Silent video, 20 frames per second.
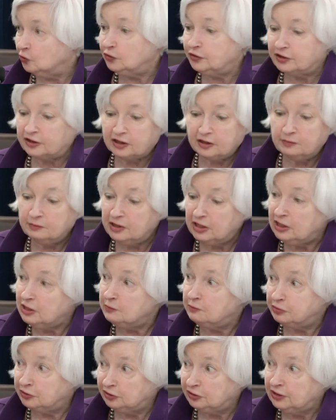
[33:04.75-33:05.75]
The committee
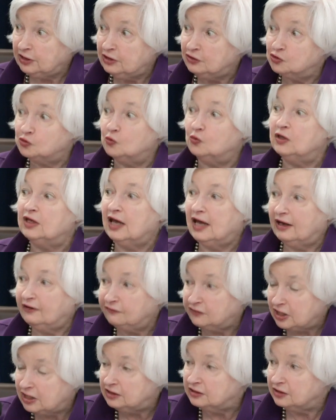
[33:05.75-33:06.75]
believes we
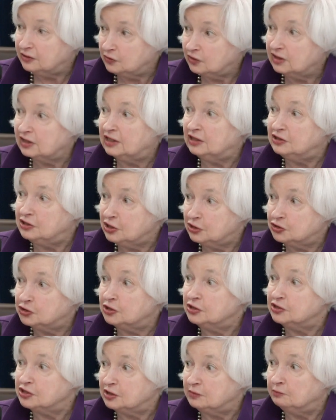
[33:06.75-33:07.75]
have
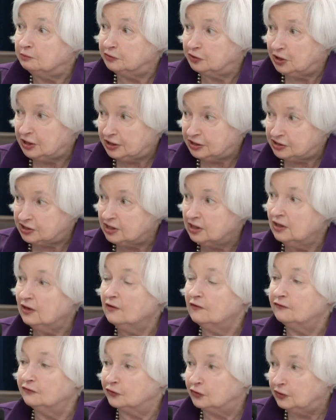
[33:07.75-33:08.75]
conditions in place
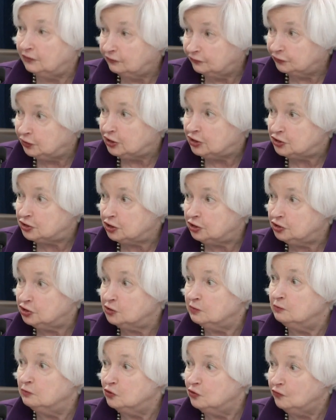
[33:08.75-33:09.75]
for inflation to
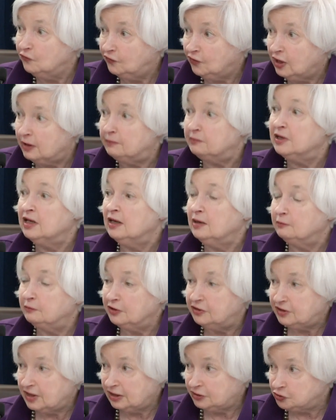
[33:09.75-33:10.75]
move up,
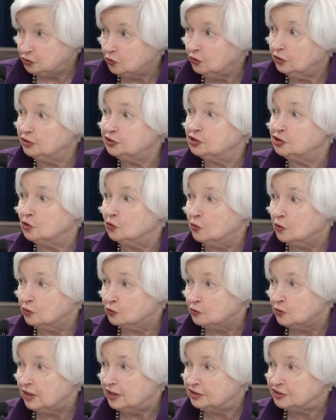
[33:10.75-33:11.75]
but that's also a
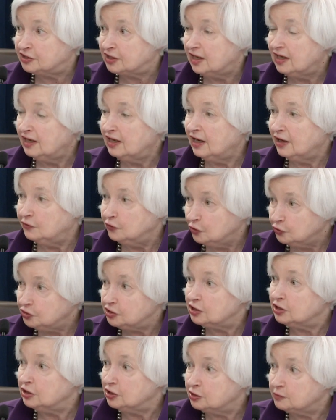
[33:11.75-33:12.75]
risk, and those
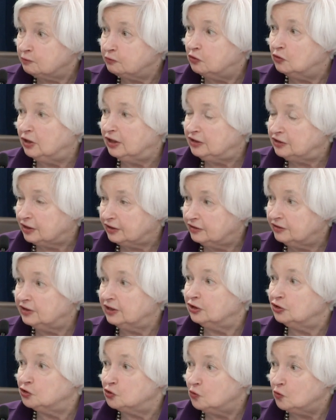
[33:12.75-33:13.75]
things point, I
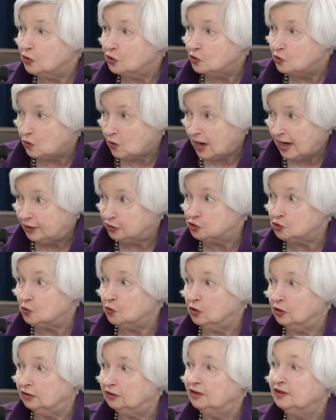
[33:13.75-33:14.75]
think, to a
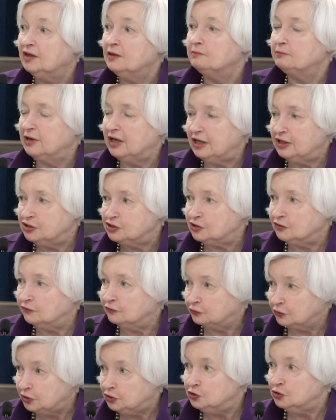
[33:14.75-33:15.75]
gradual pace of
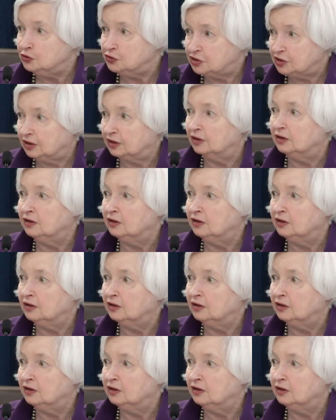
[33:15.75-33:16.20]
reducing